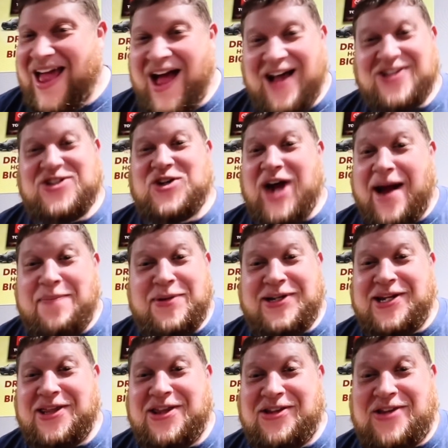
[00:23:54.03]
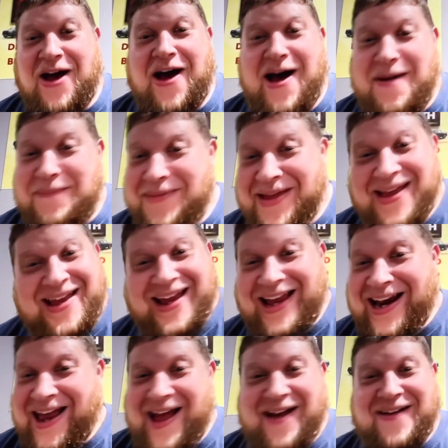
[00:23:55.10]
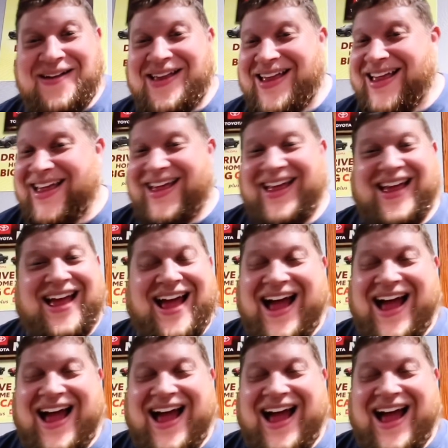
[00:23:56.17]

I'll strap it to the top. Yeah.